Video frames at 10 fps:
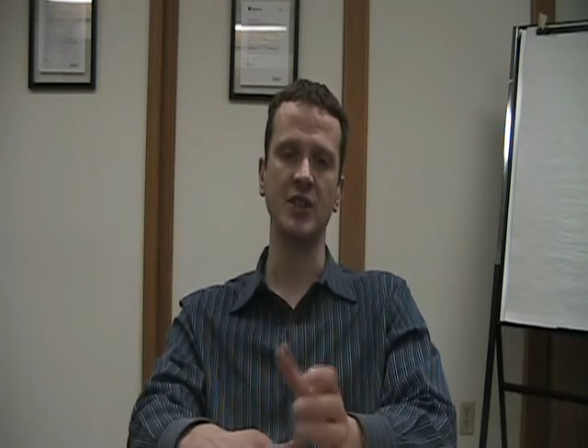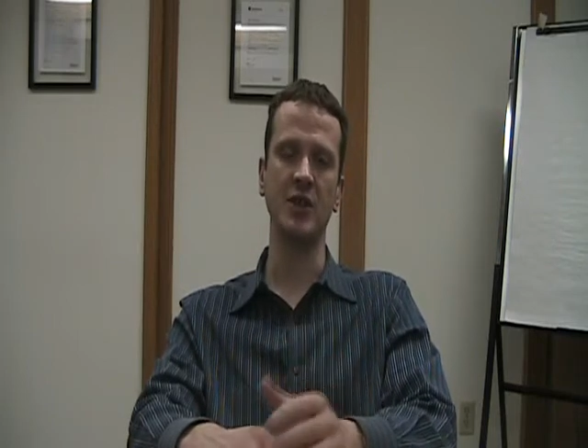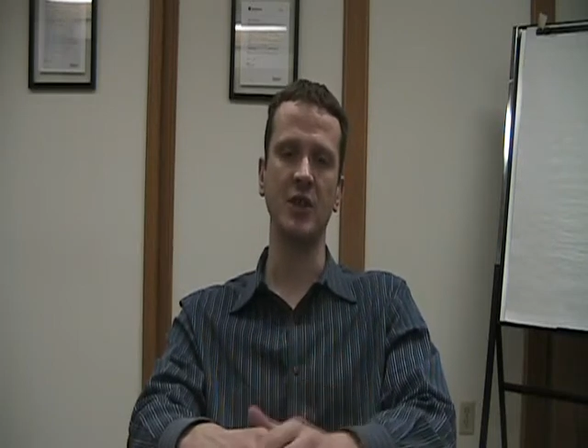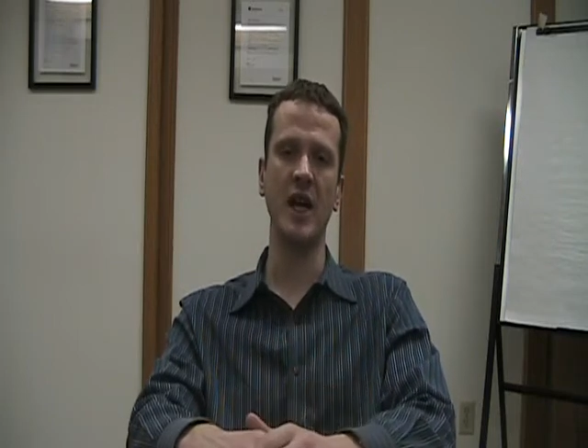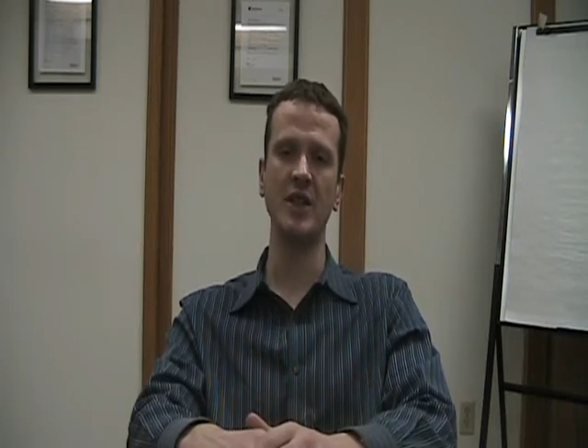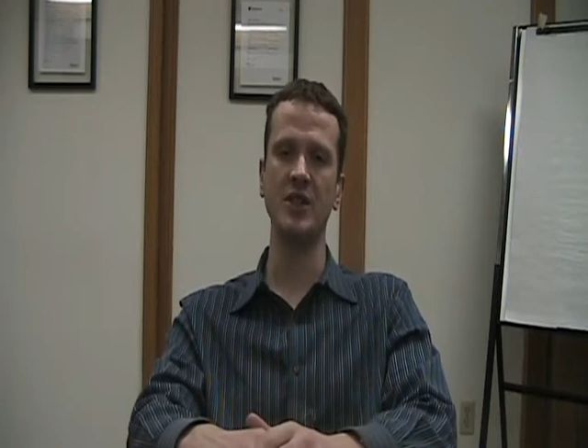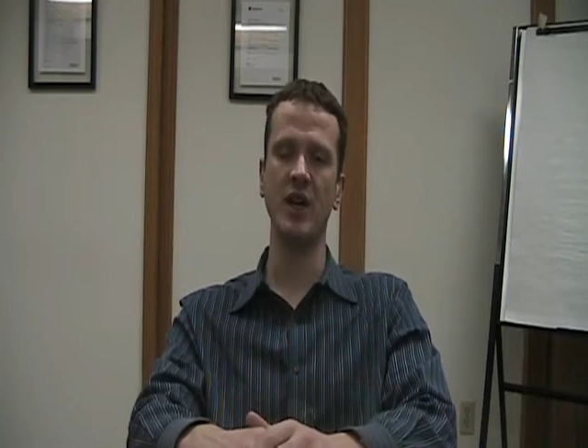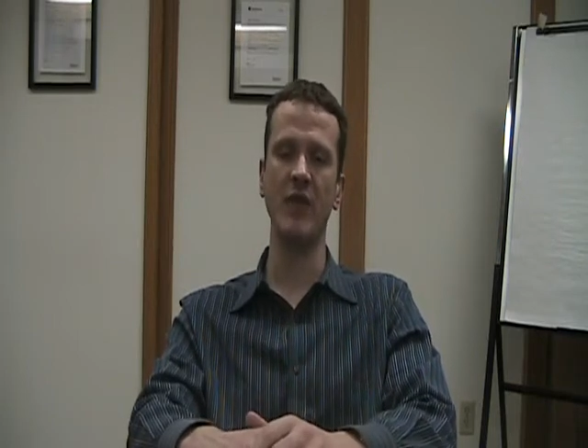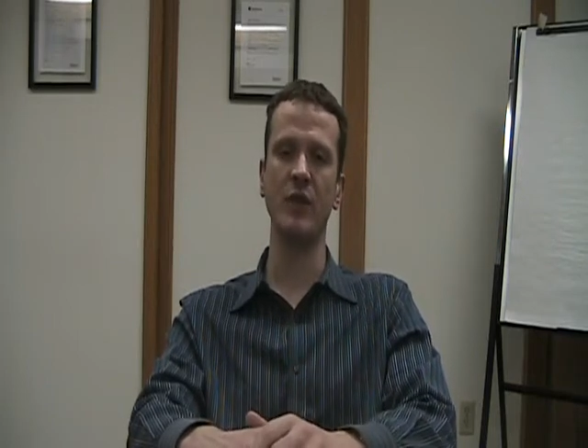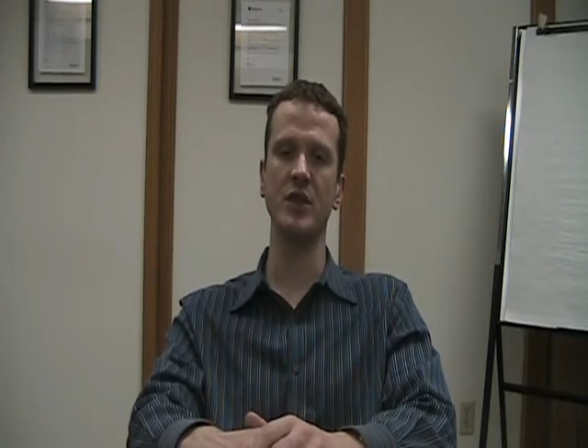so last
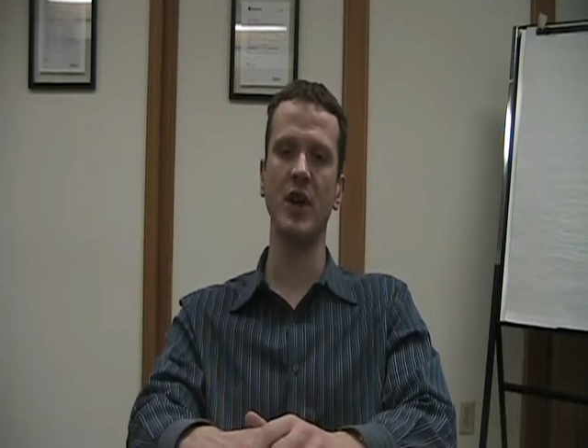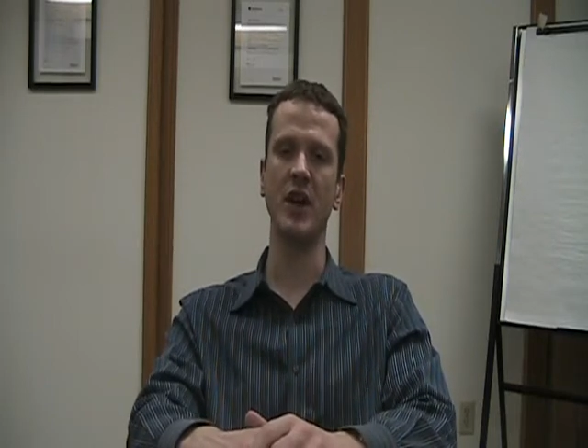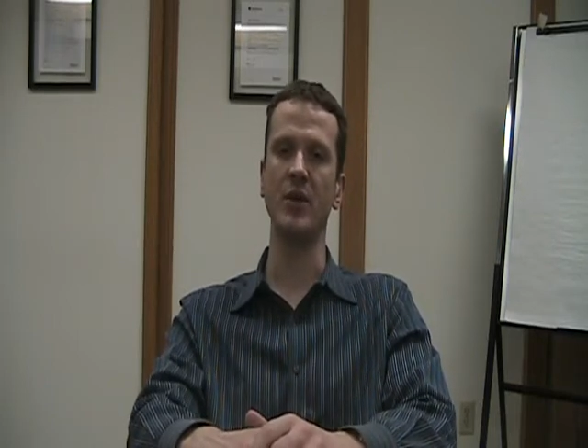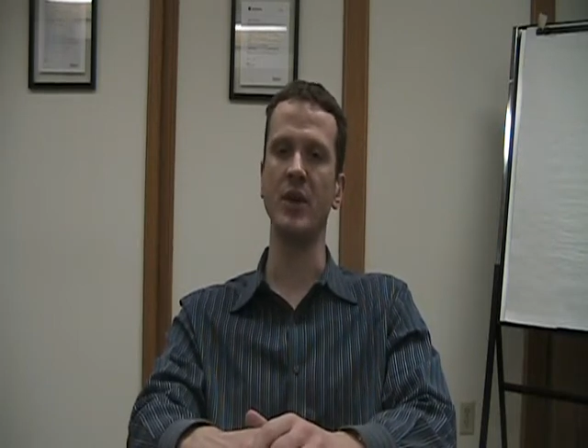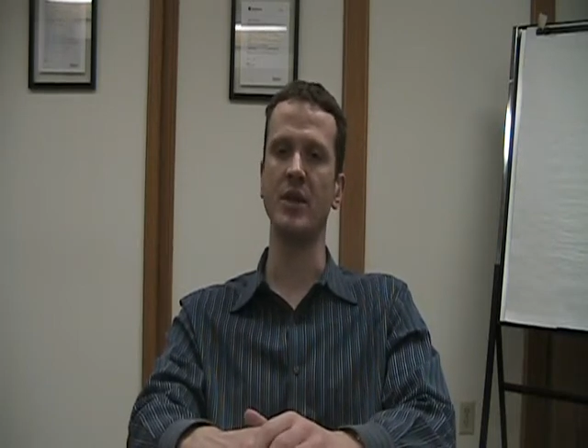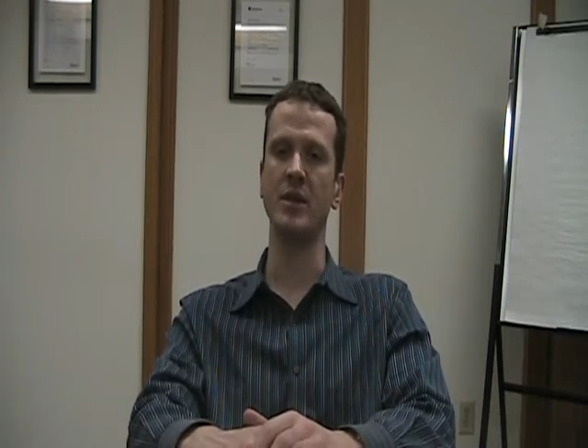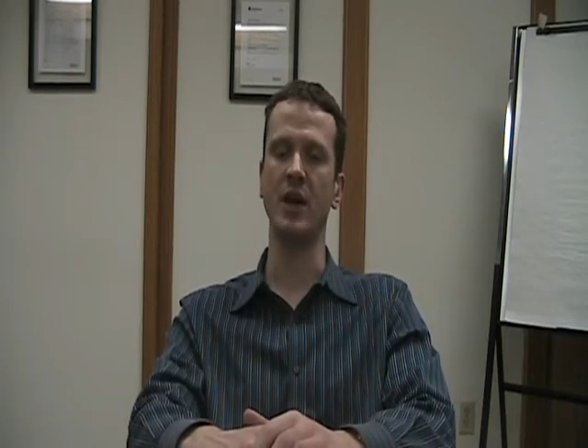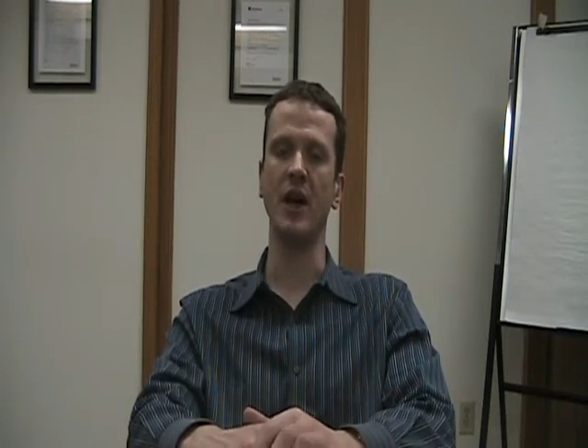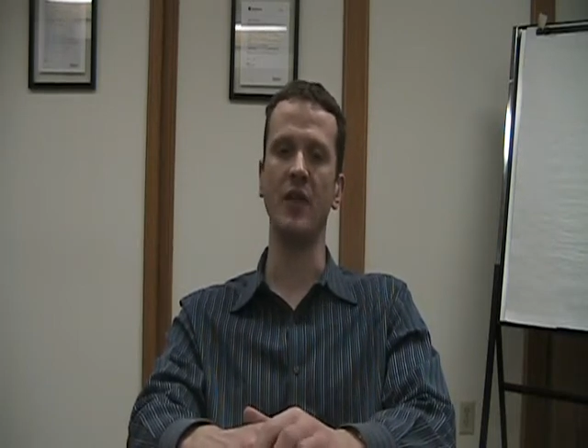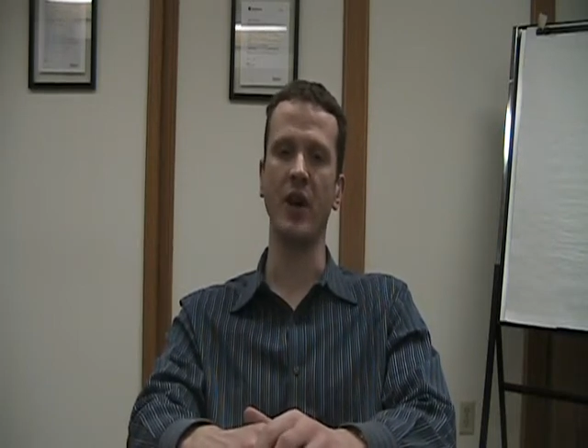year everyone was caught a little bit
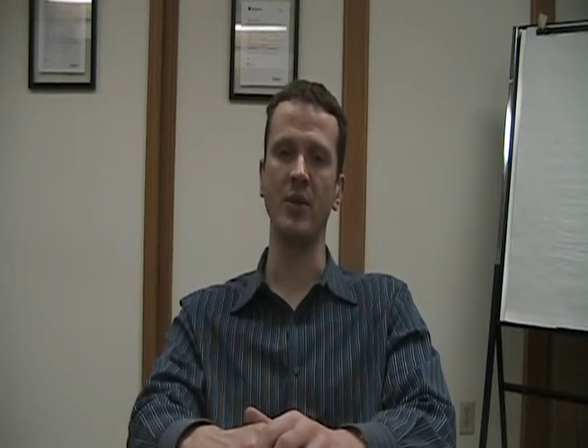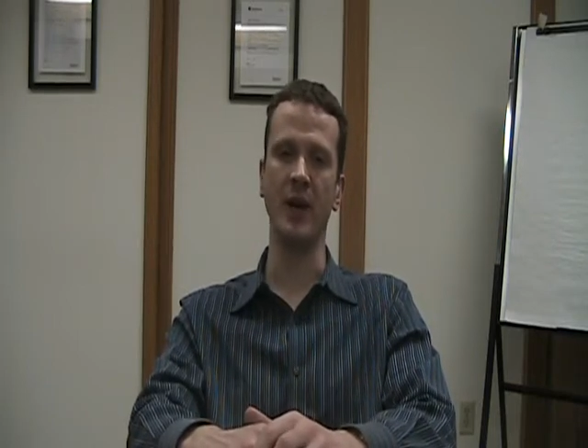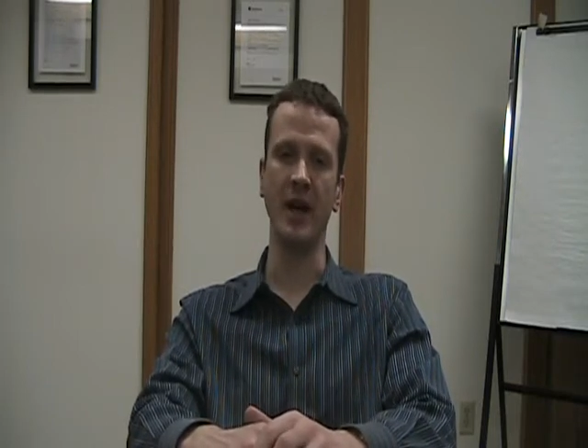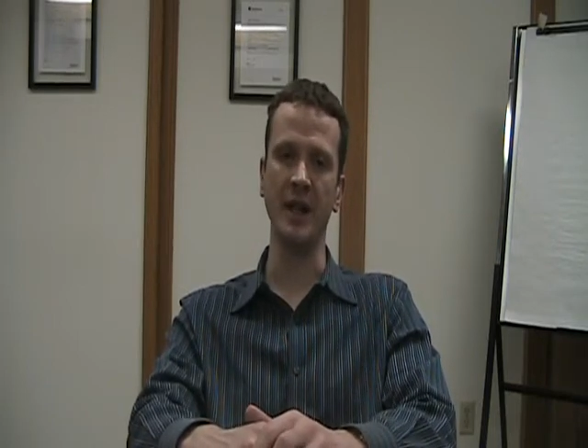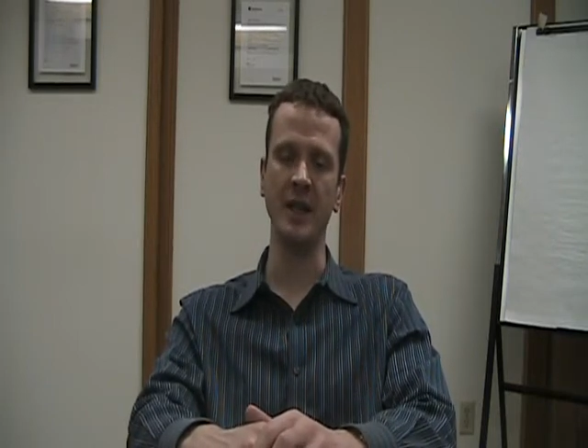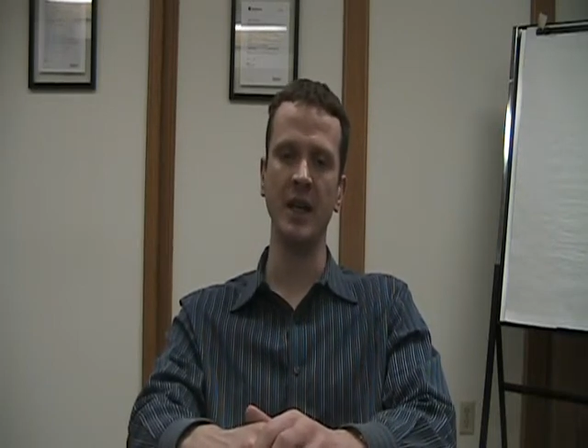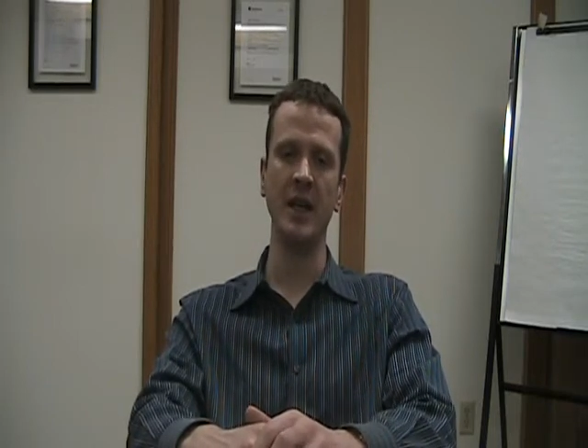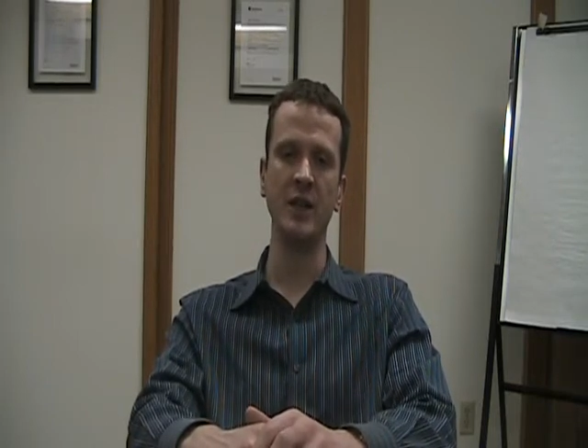off guard by it.